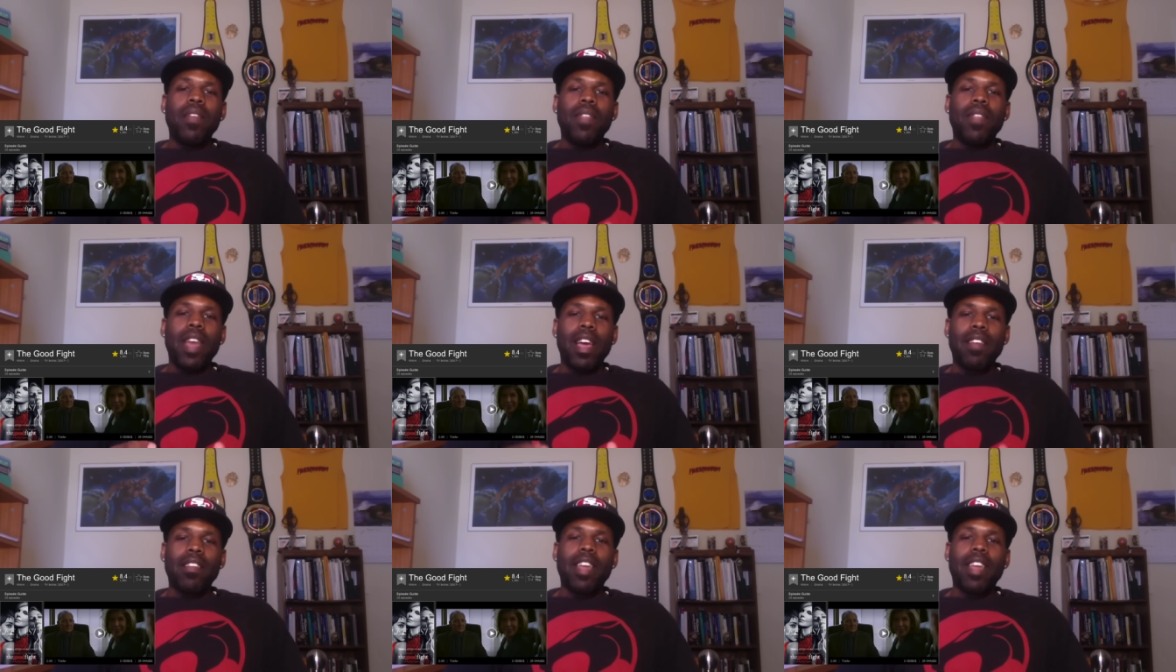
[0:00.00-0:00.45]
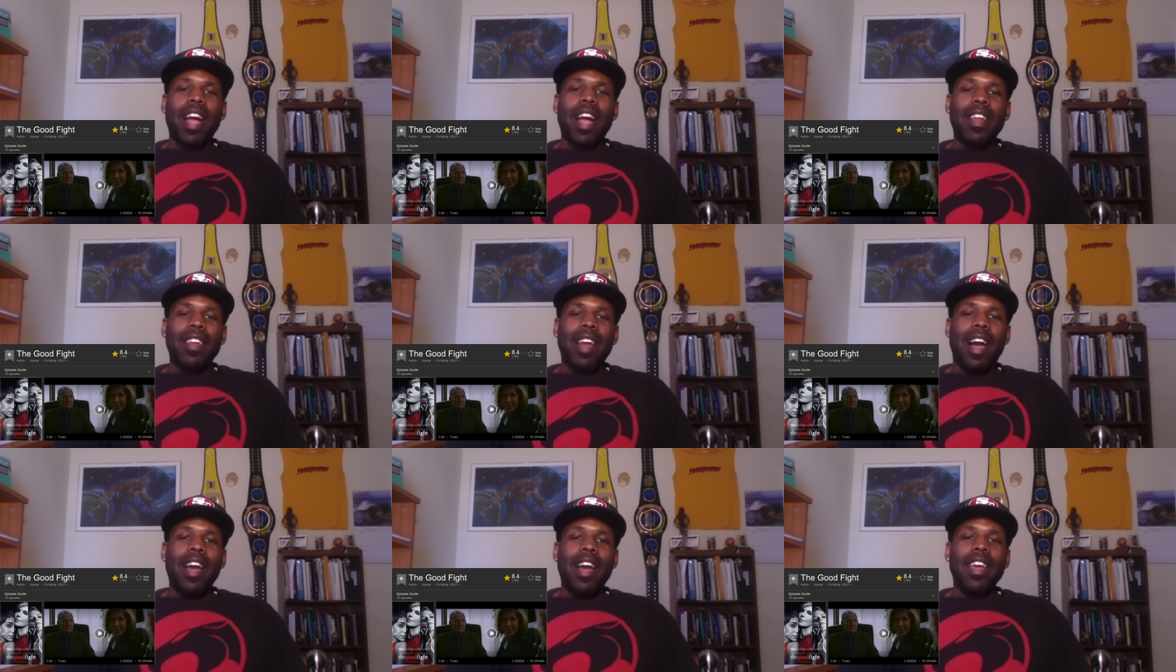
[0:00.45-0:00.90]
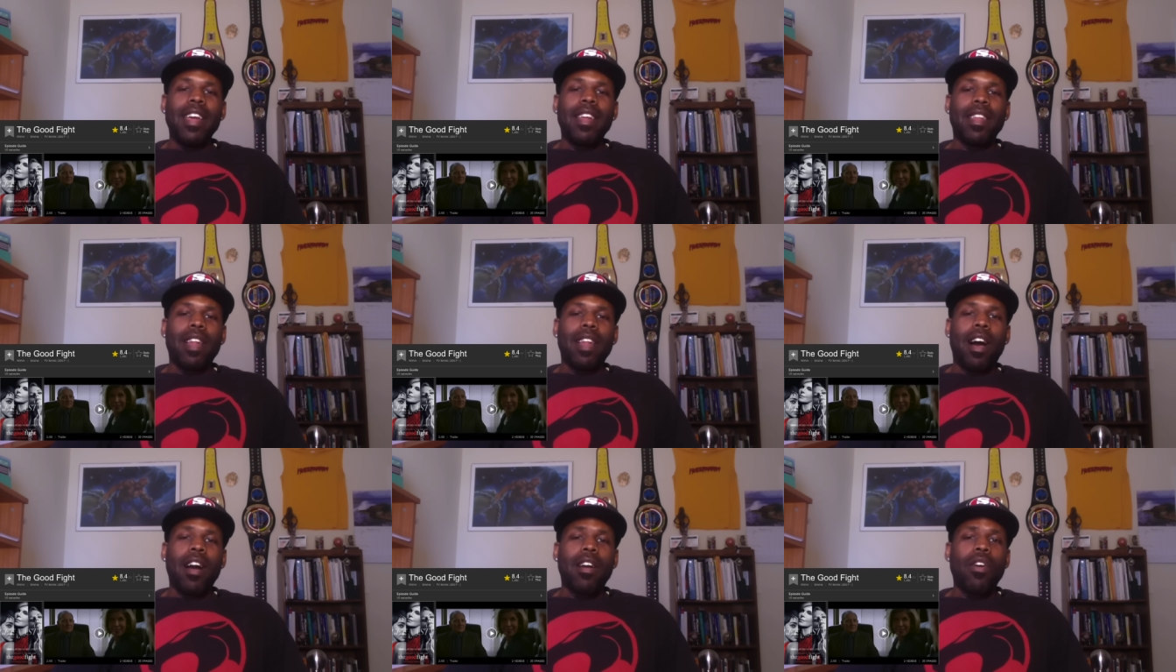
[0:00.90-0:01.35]
that has got
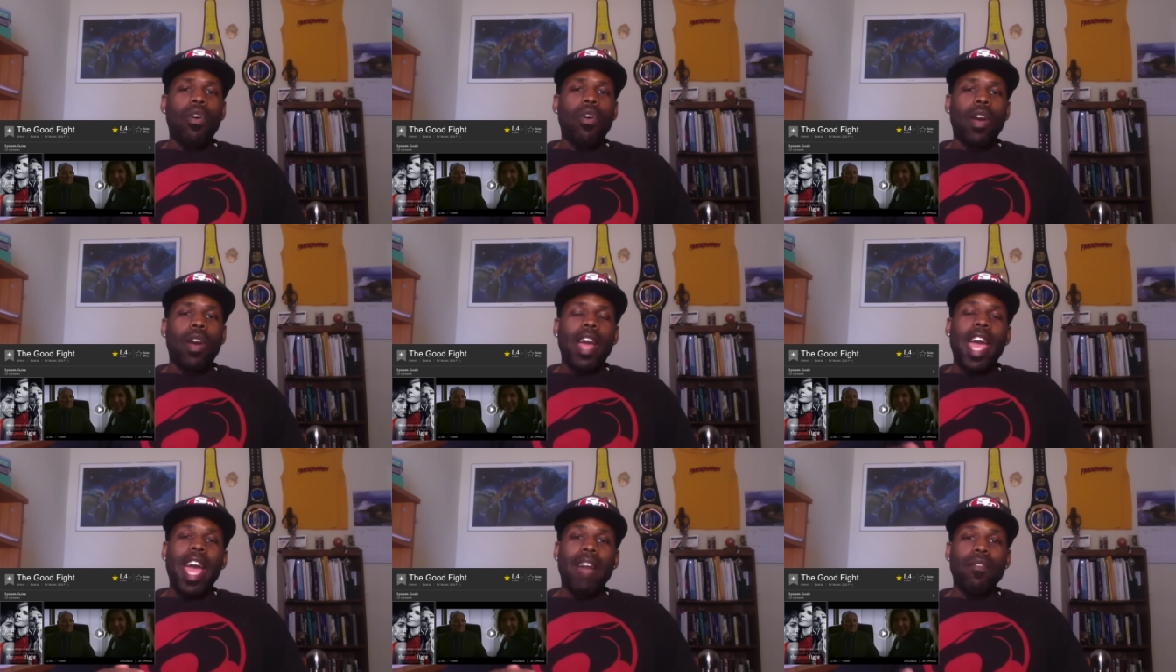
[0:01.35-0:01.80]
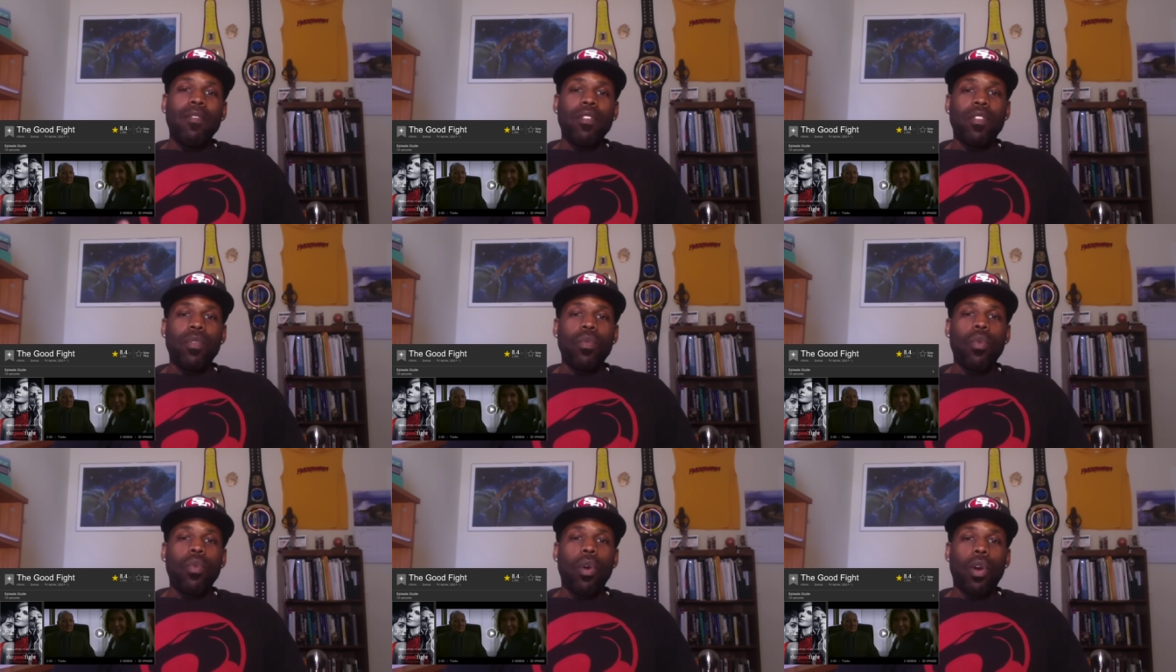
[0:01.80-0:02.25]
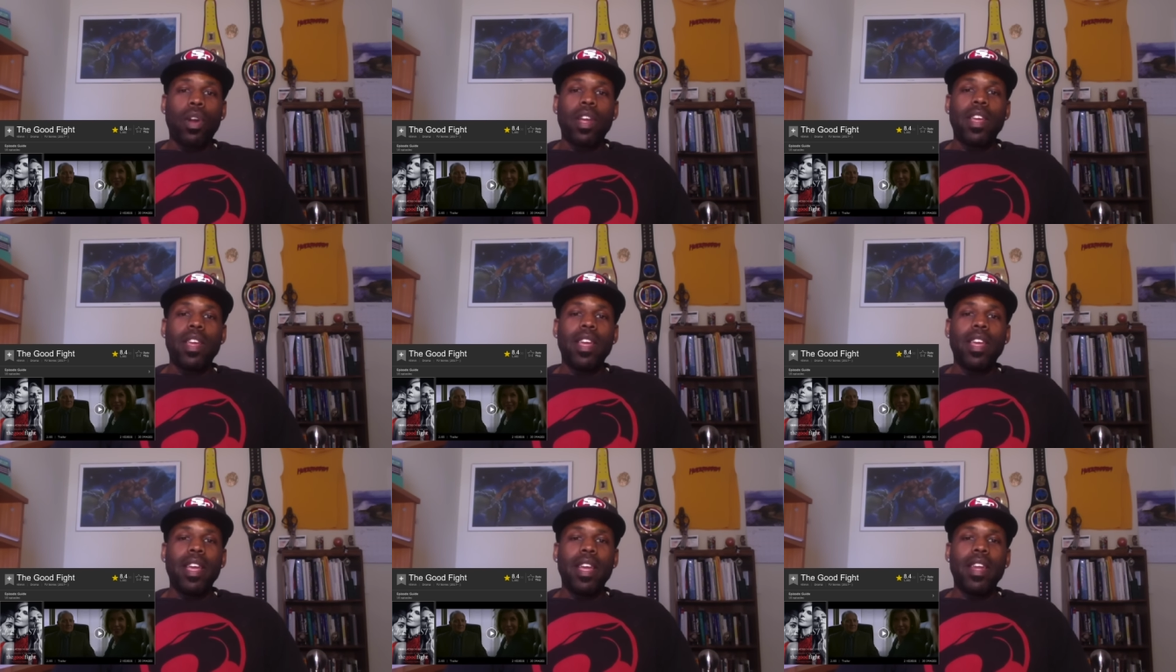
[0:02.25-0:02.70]
Diane Lockhart having to work
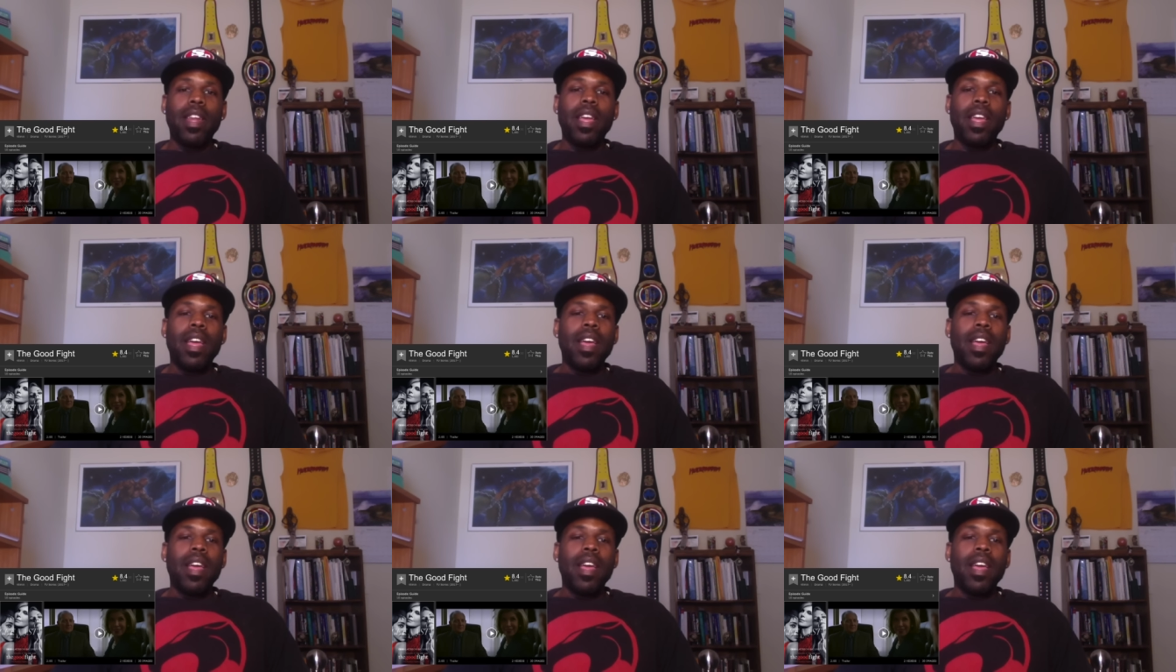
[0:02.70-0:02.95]
again.